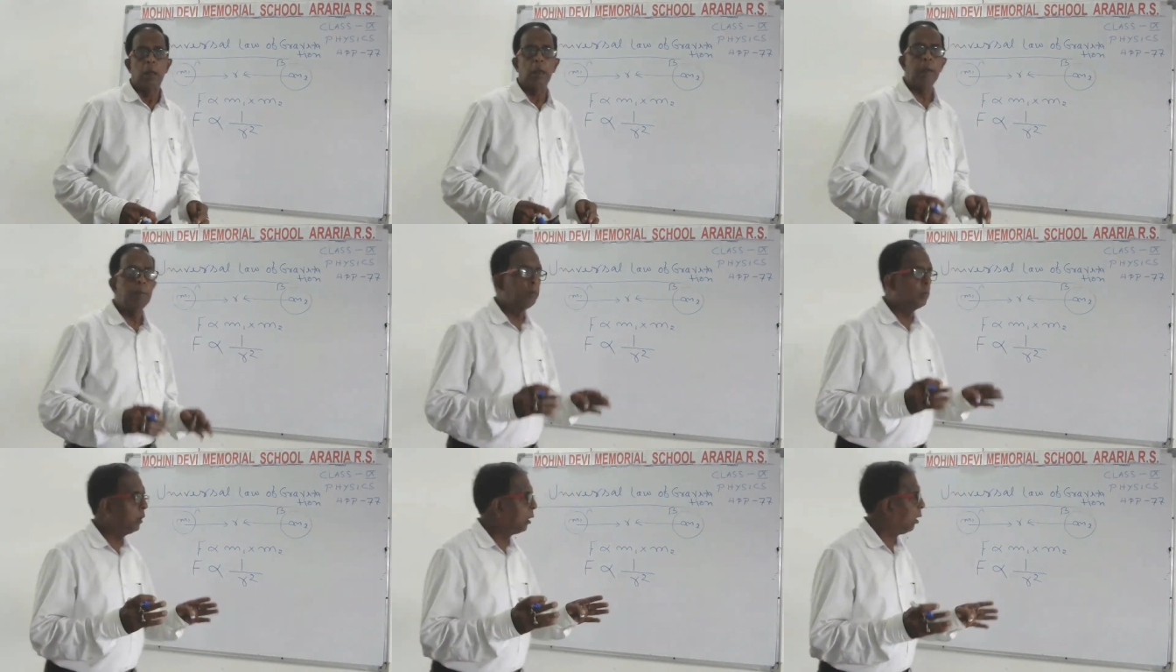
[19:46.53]

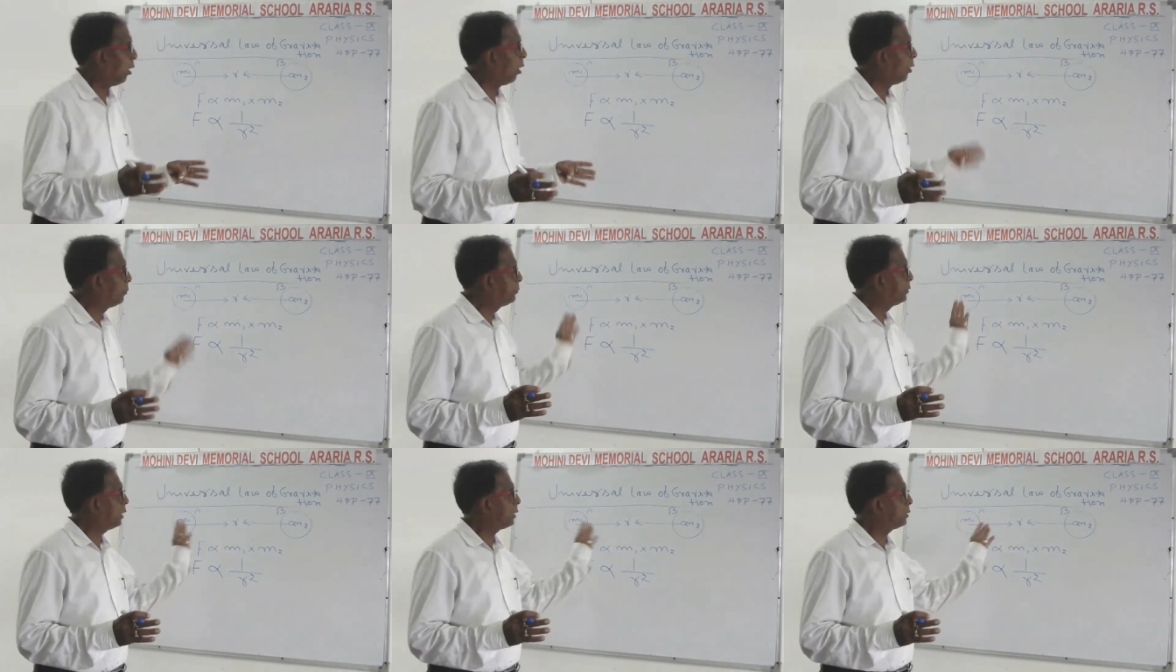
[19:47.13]
if the
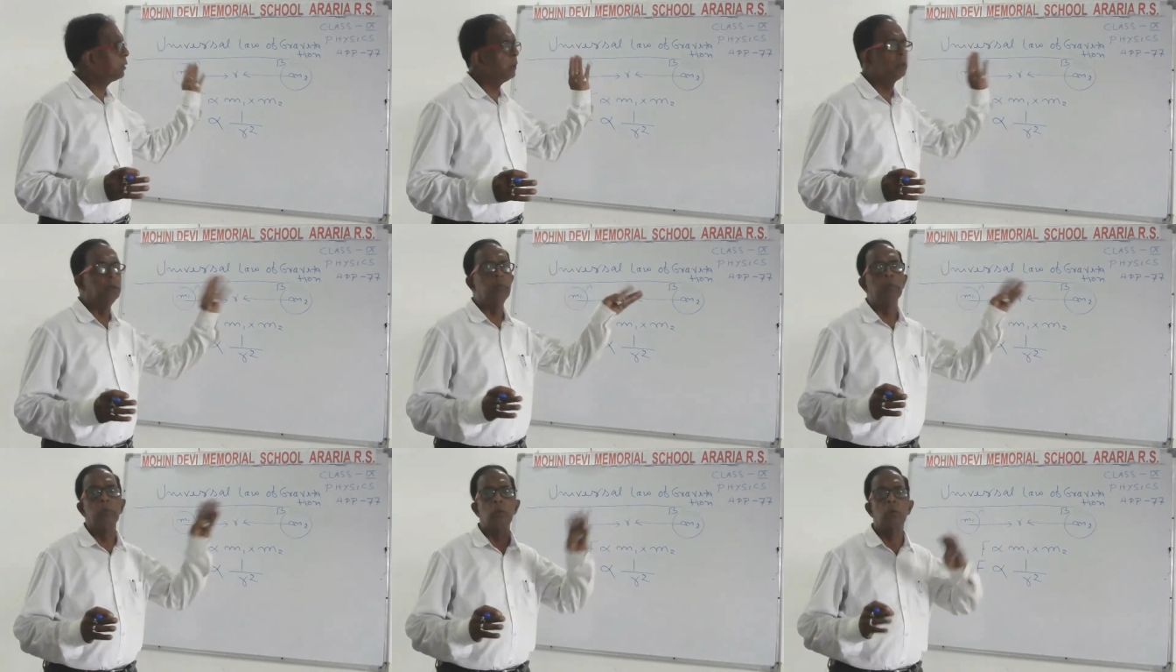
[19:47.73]
object
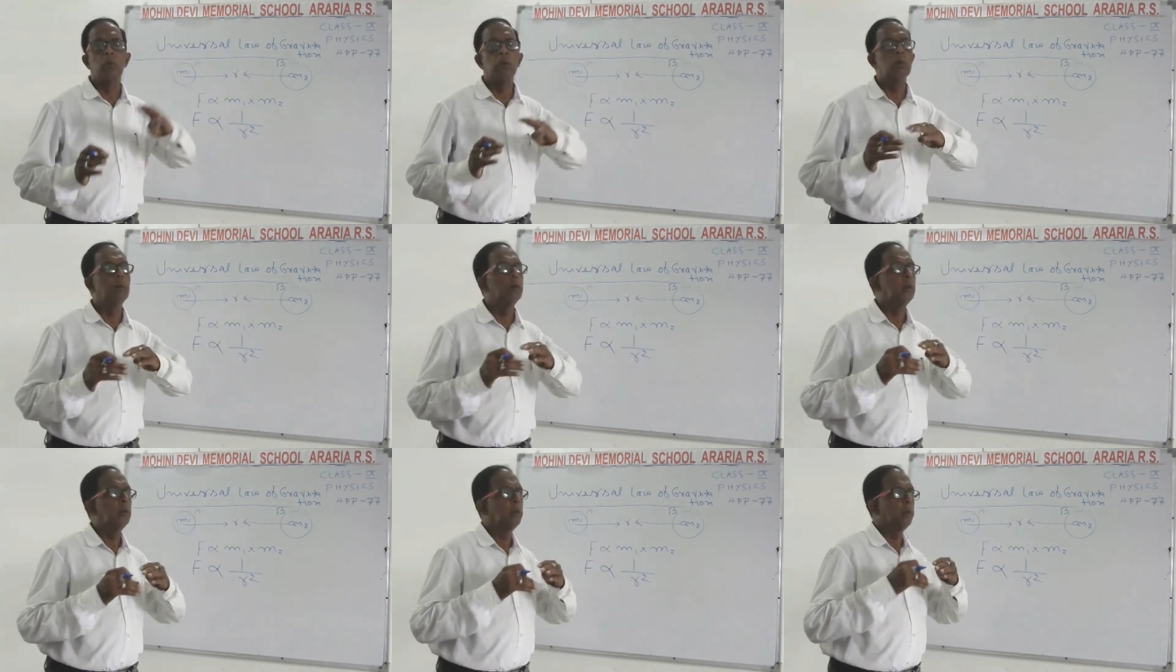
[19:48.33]
is
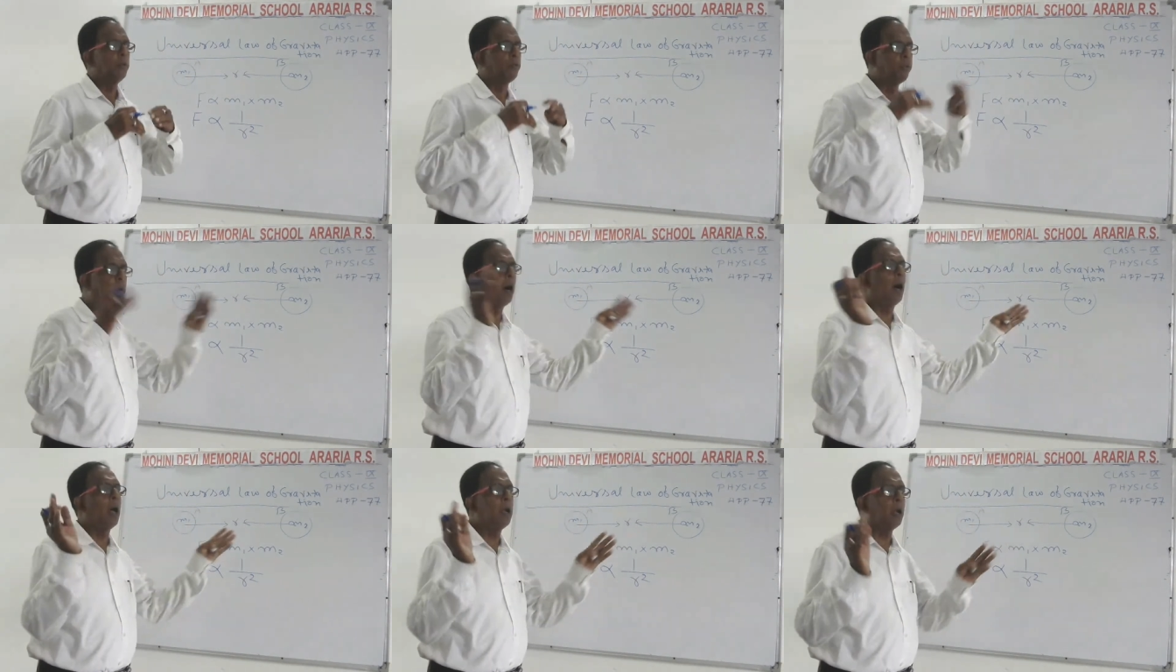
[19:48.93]

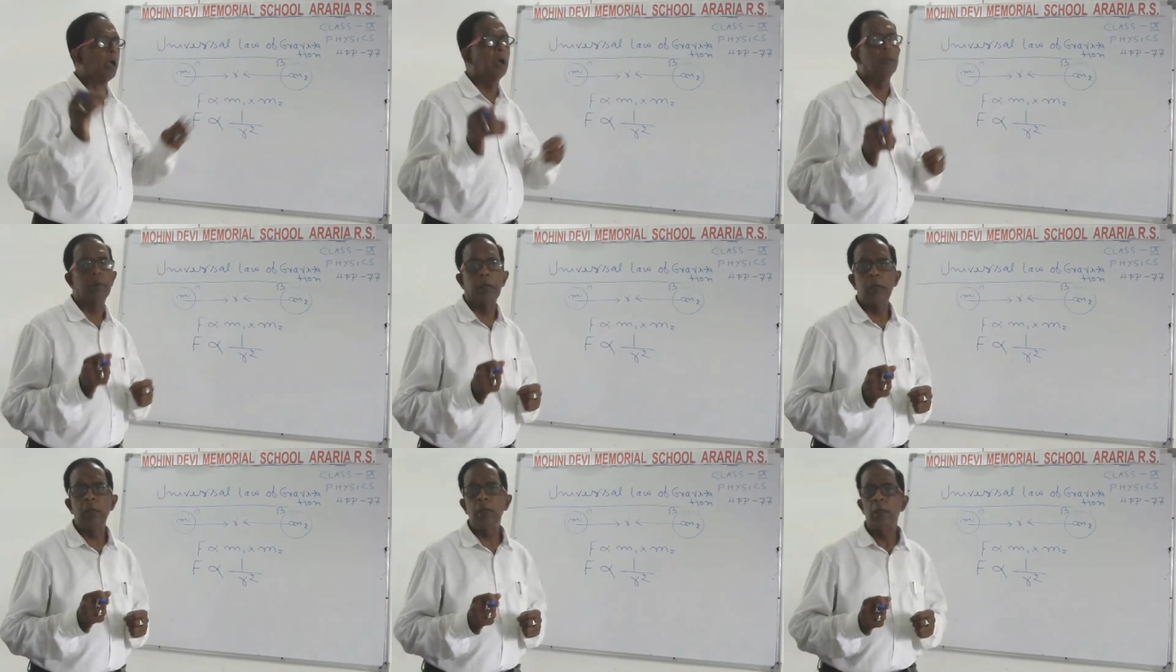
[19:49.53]
far
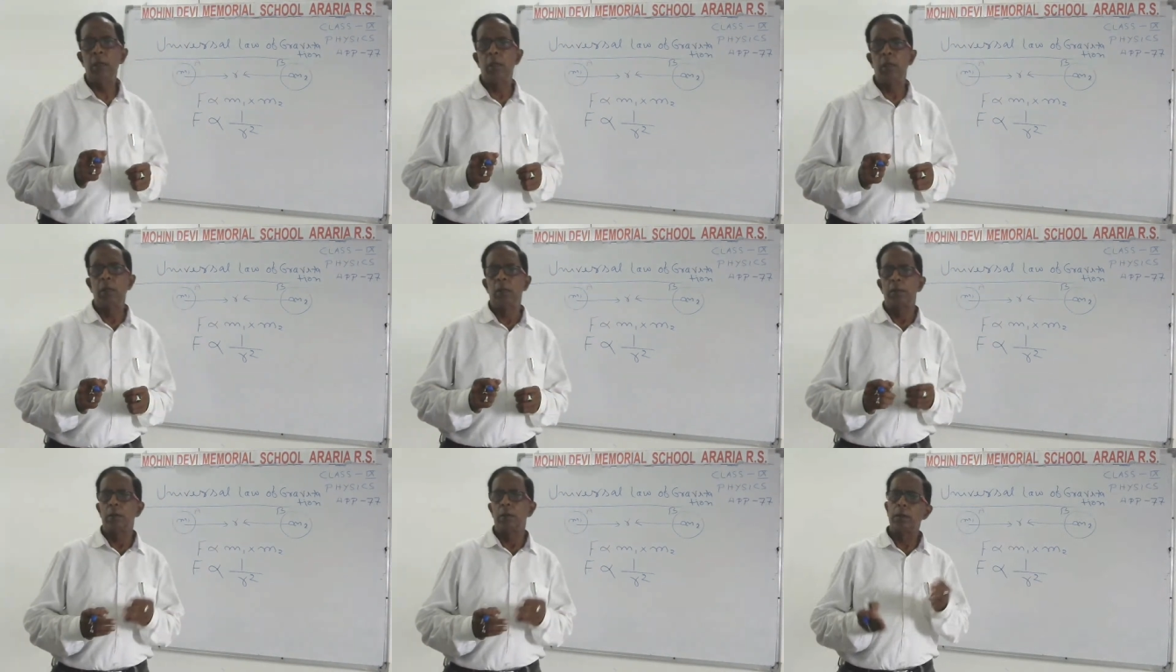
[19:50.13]
away,
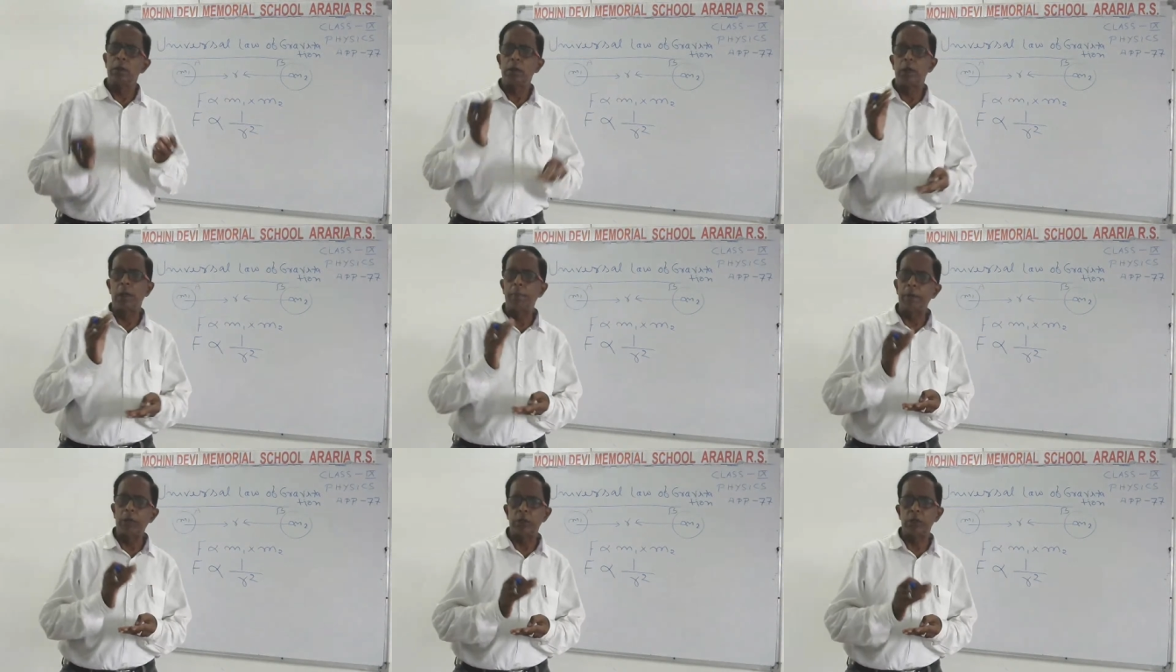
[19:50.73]
then the
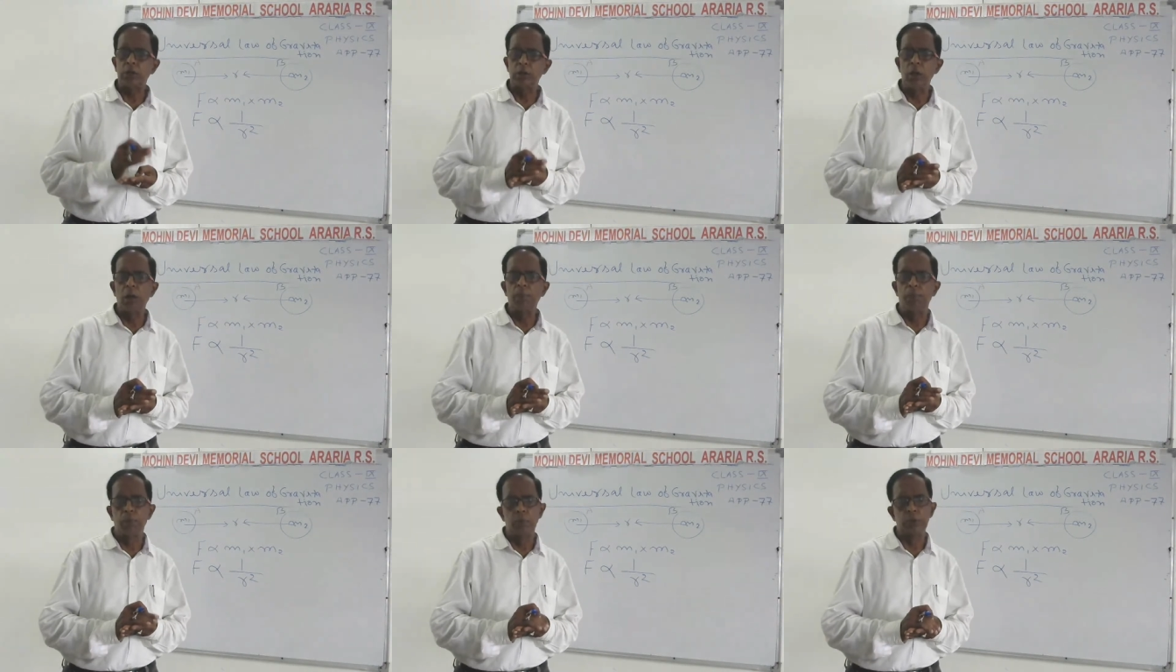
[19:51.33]

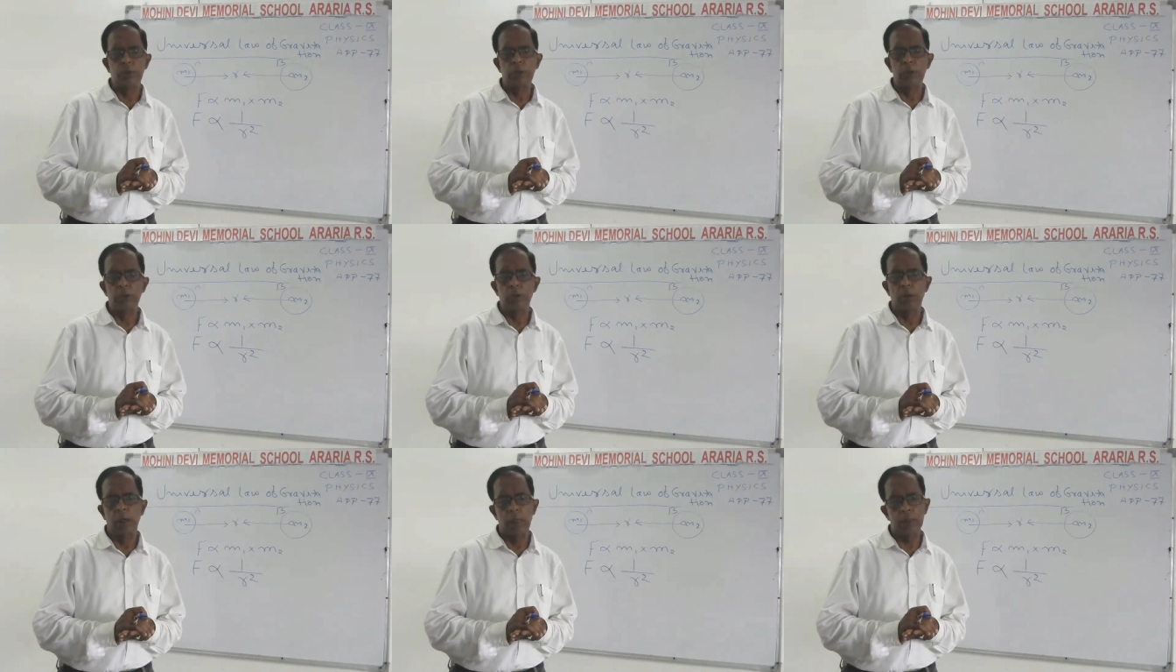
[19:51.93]
gravitational force is
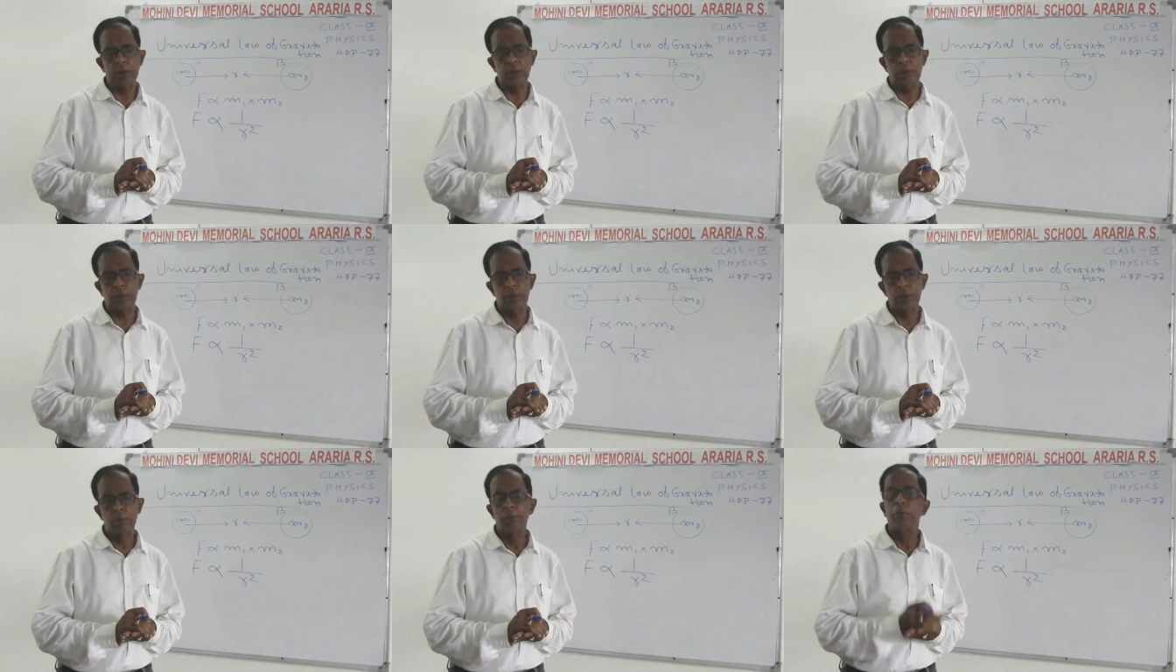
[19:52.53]

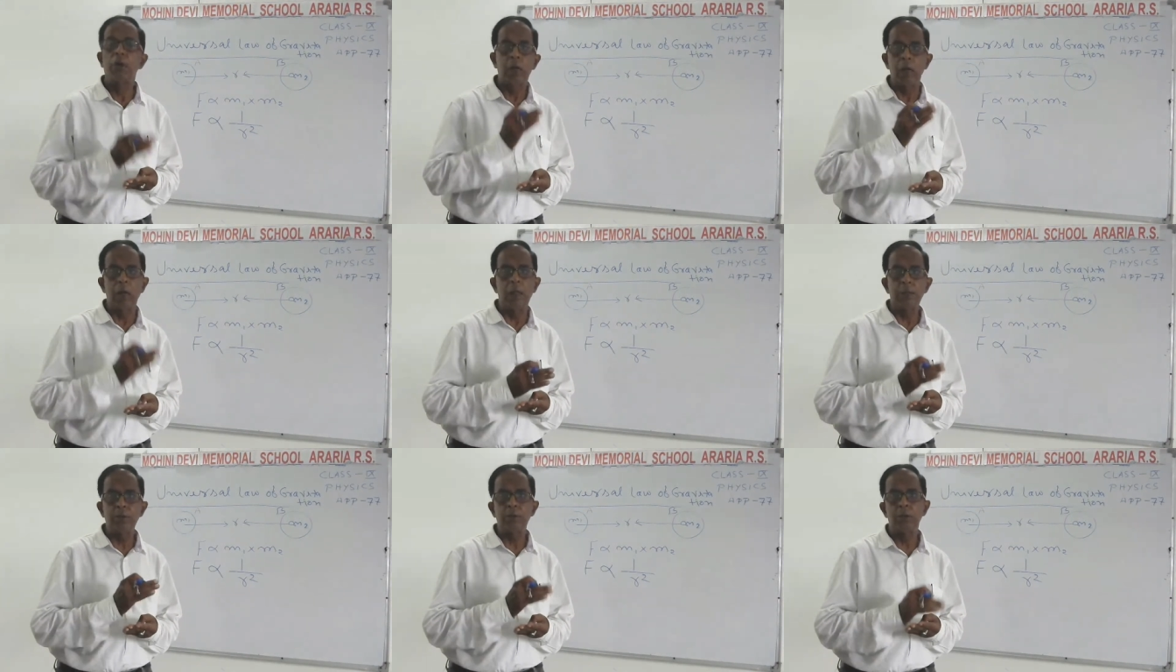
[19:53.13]
less, very
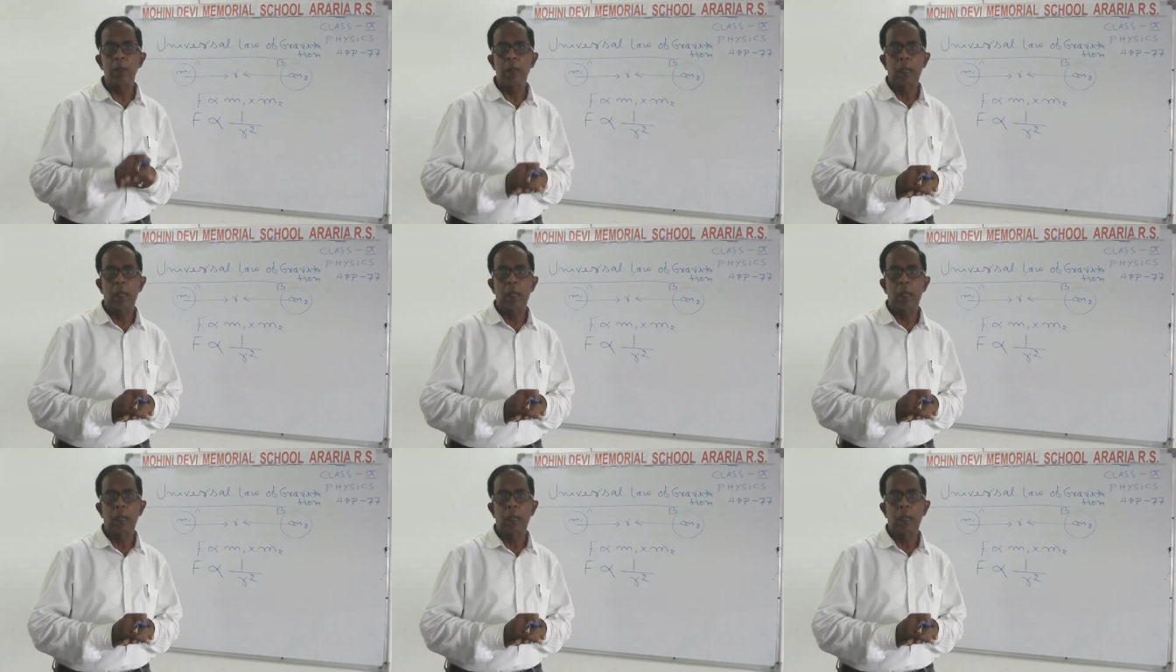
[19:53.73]
less,